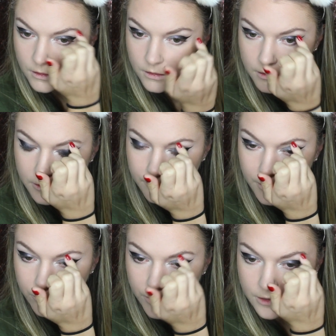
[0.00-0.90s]
I need to get
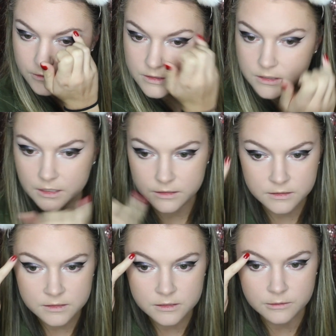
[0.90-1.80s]
my brows
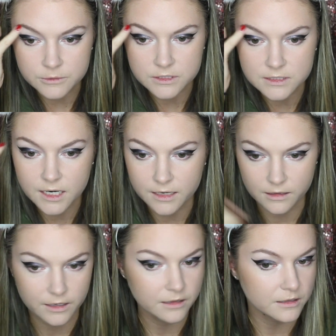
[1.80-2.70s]
done, so I'm just
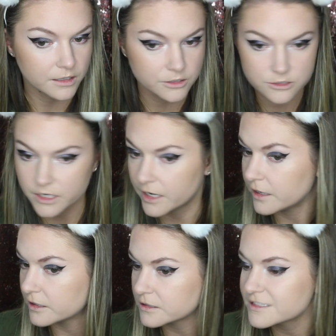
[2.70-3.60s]
highlighting the extra
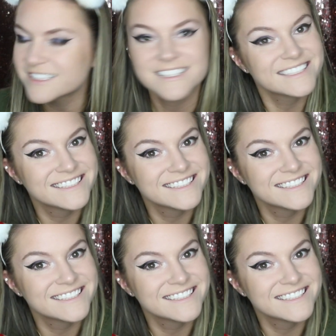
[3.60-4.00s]
hairs.